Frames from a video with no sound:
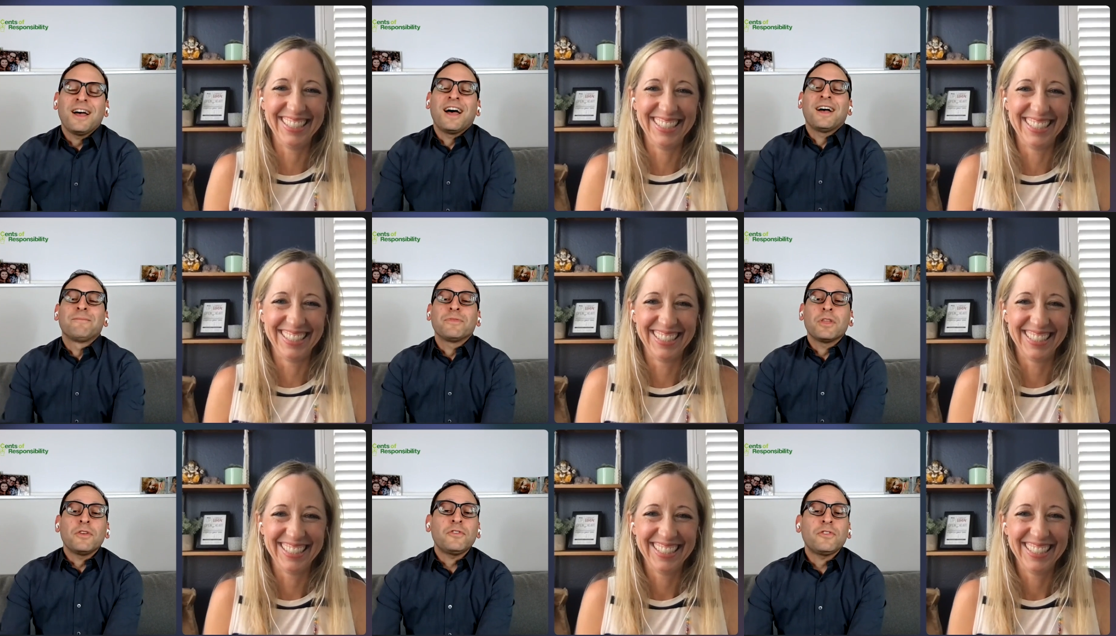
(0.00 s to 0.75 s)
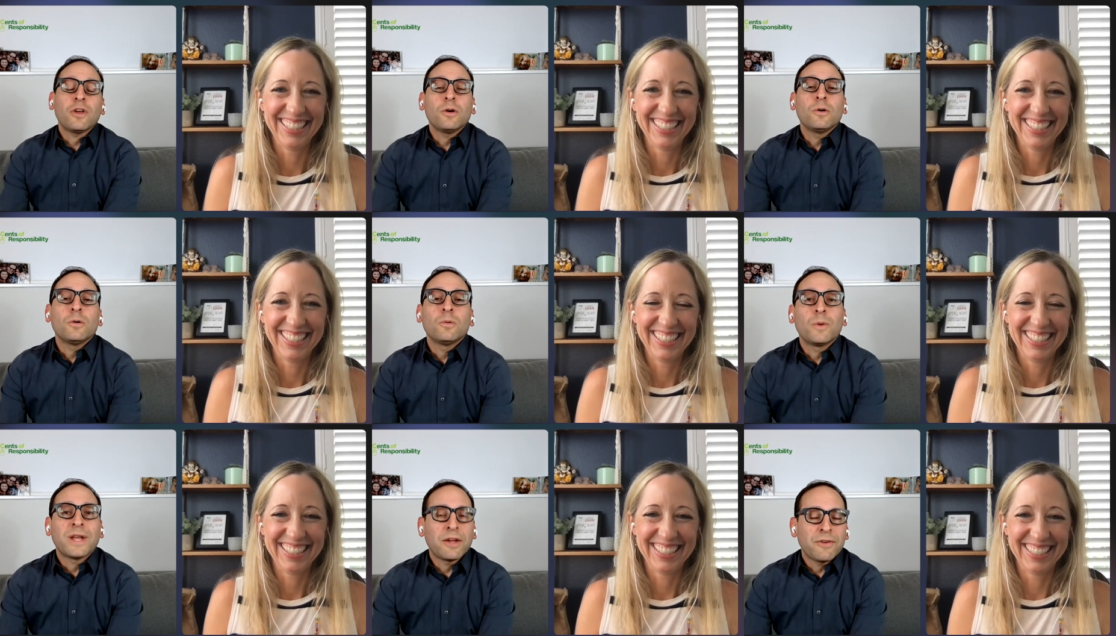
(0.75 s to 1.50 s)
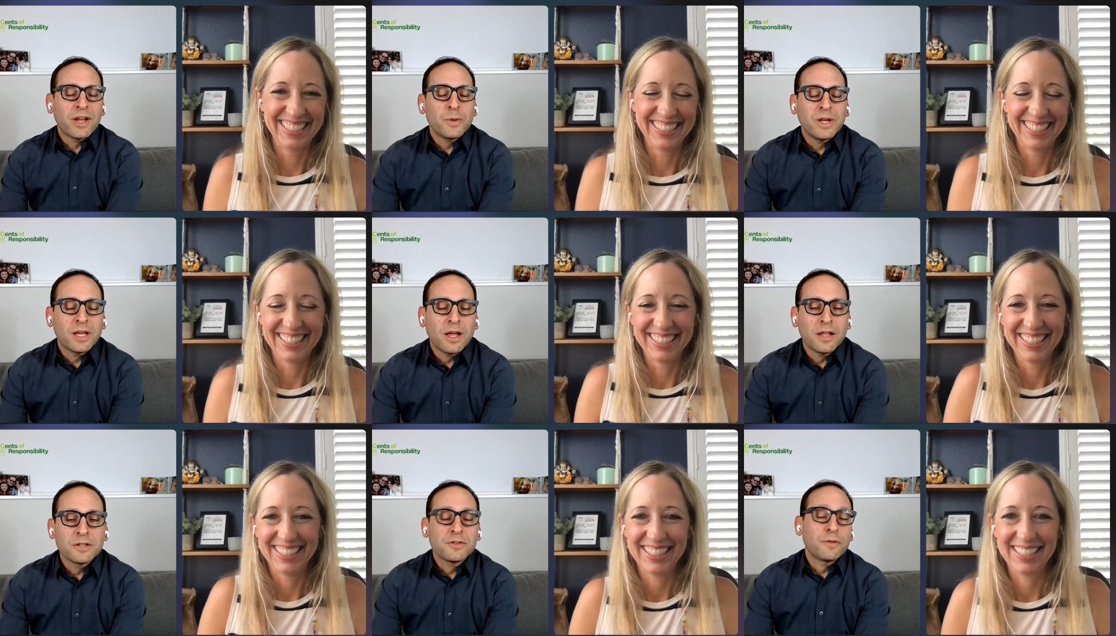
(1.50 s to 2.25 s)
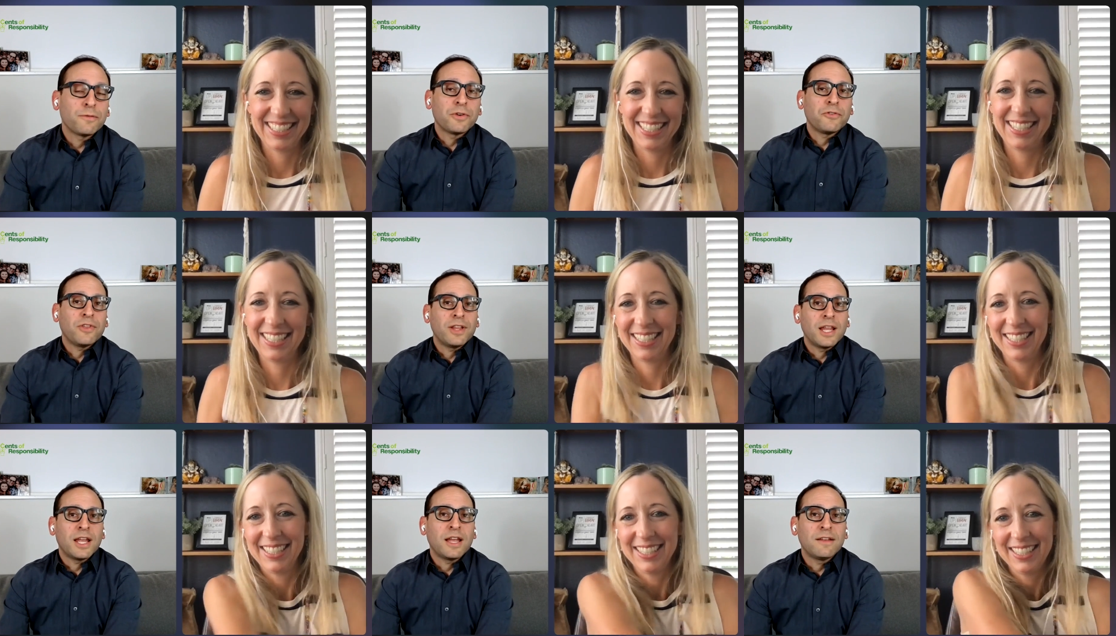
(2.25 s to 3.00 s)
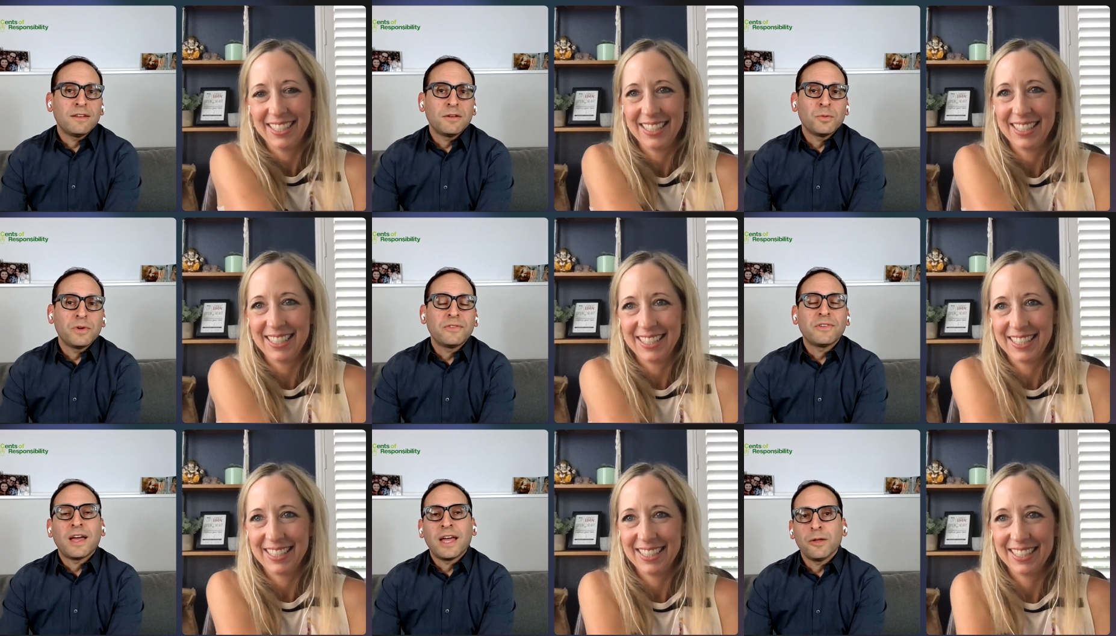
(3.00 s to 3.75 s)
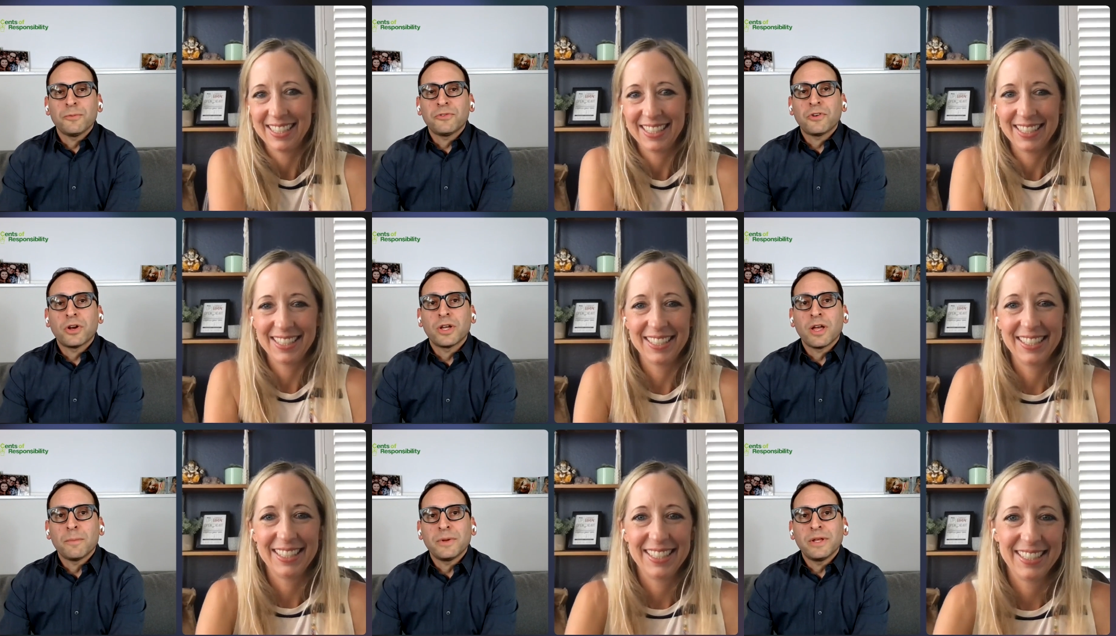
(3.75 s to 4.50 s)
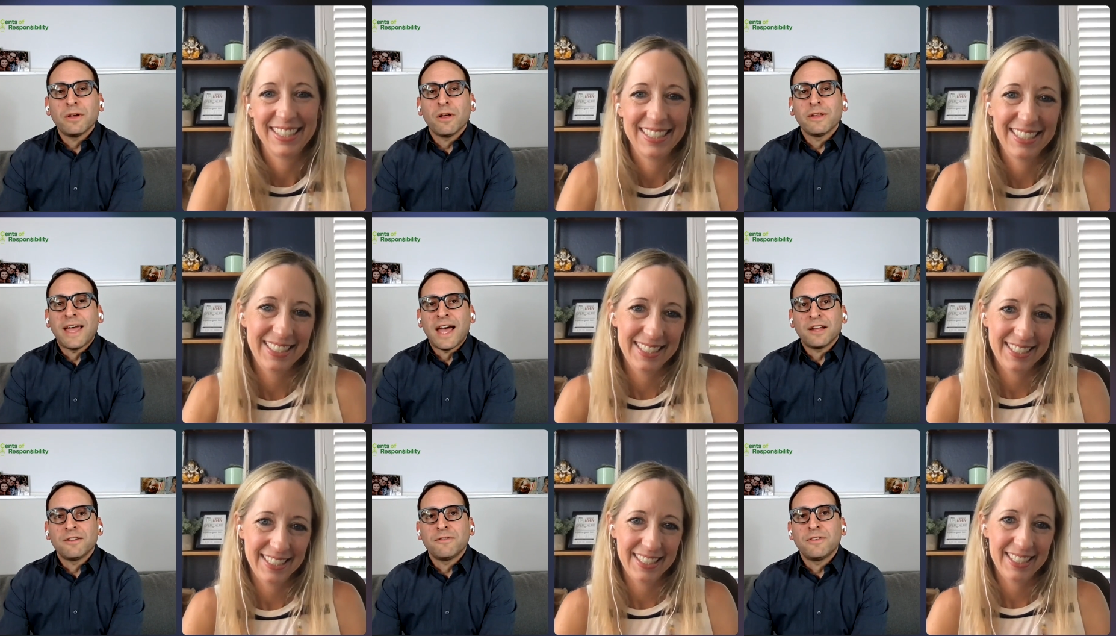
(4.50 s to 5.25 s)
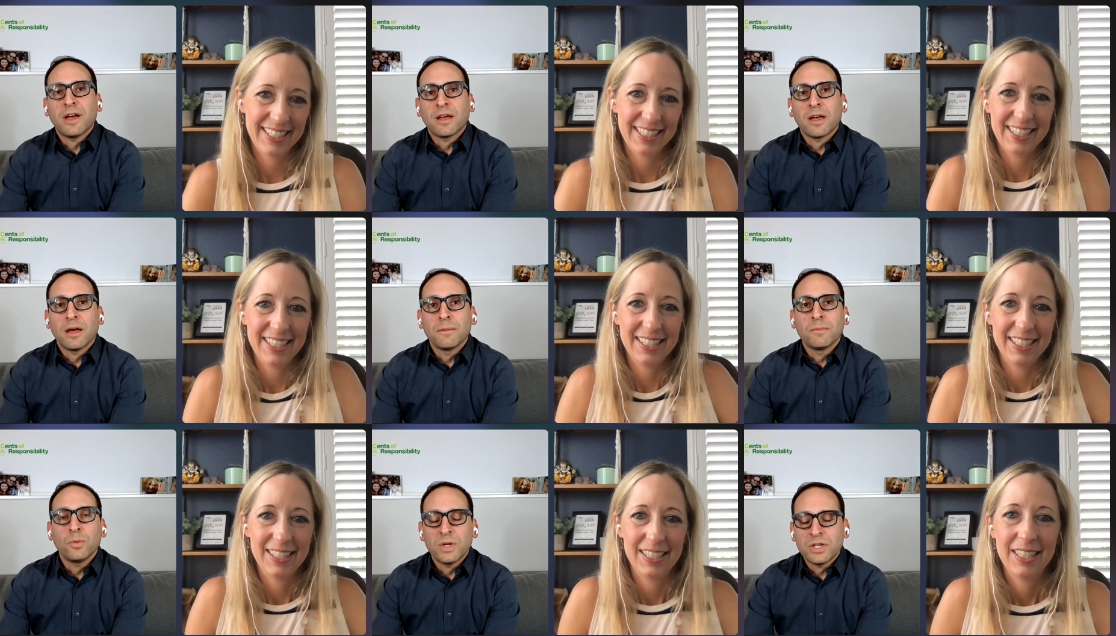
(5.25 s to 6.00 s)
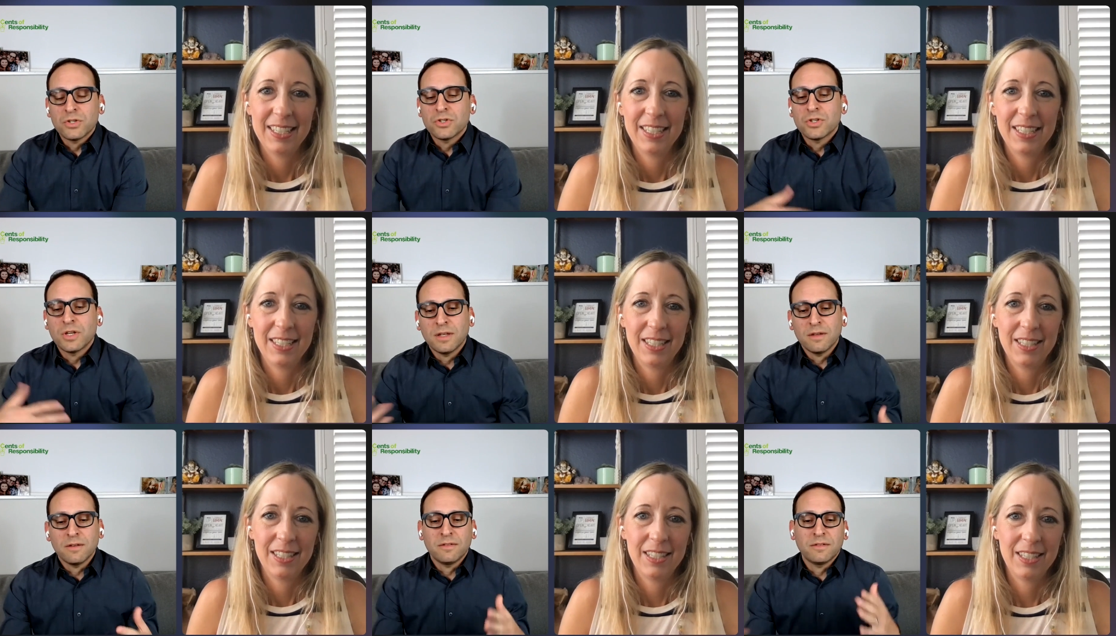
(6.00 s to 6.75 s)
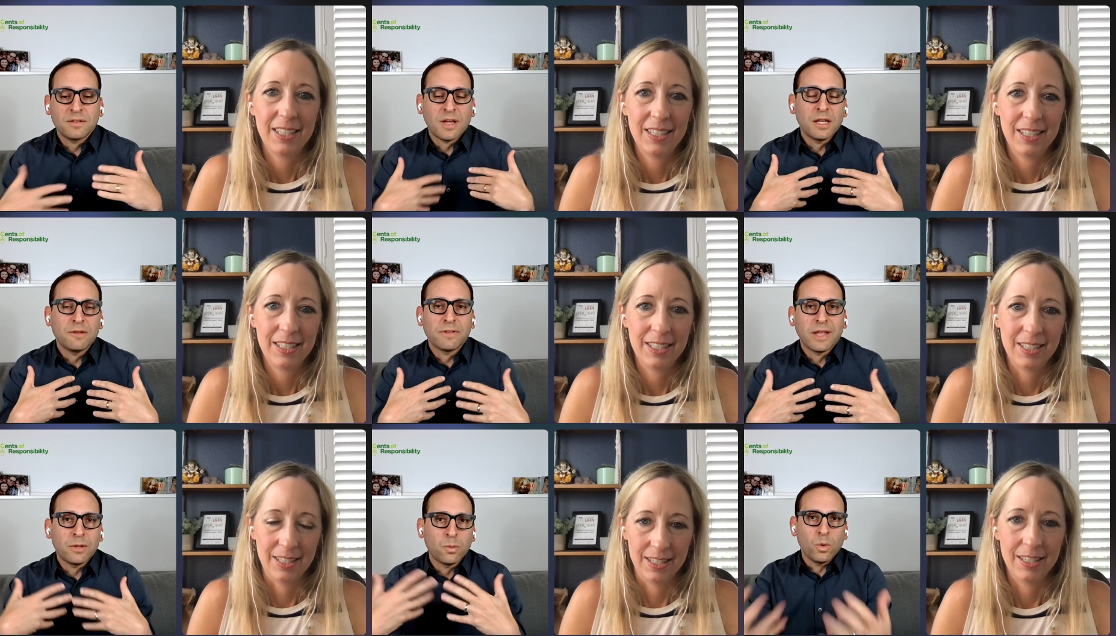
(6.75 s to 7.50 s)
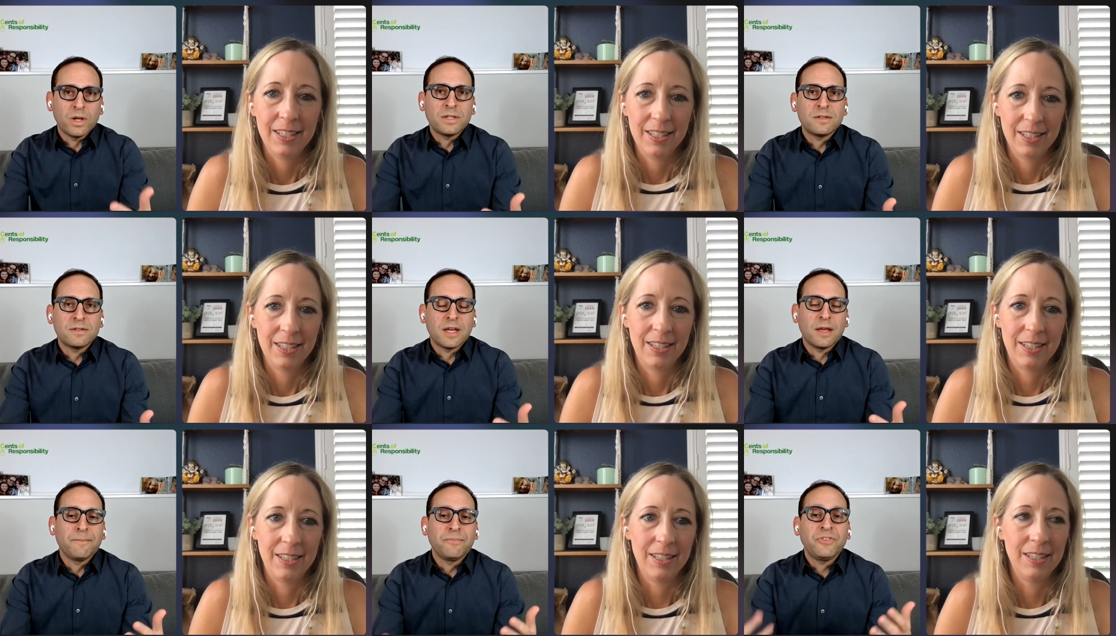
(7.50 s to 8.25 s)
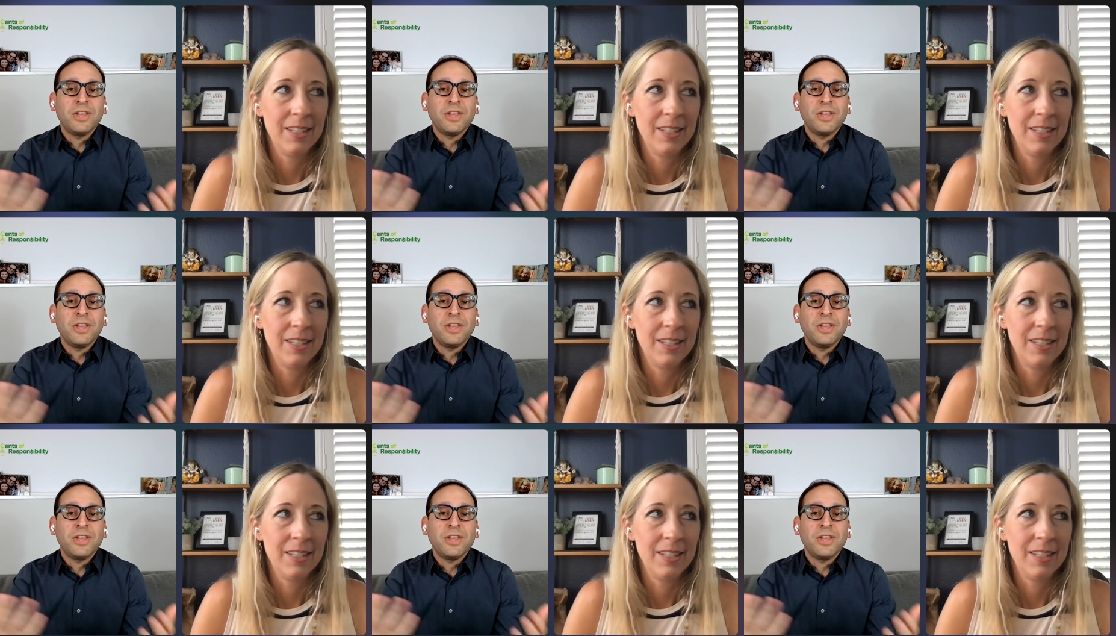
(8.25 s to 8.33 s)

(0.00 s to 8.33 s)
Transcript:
Speaker 1: Um, so when I graduated college, the first thing that I did was I helped start a company called Active.com, which is kind of like what uh,